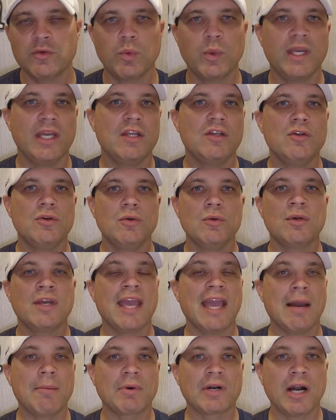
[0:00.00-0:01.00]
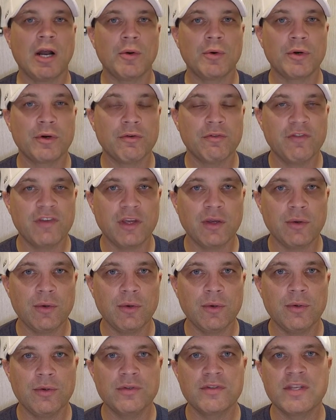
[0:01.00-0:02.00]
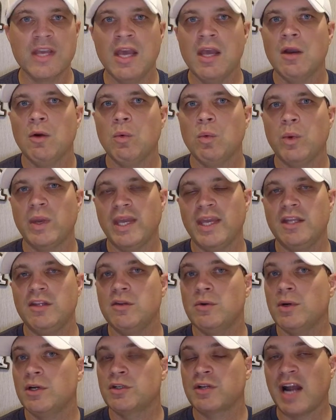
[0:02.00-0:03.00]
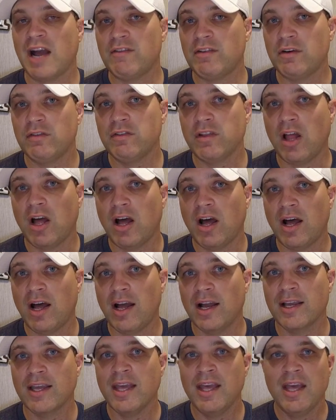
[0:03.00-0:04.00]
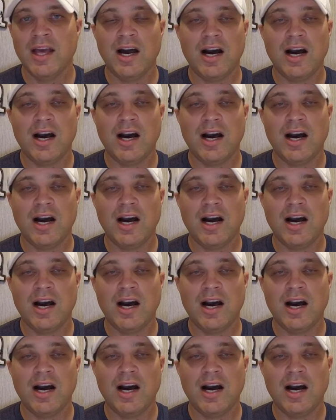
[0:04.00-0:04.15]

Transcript: We do campground reviews, we do a travel vlog,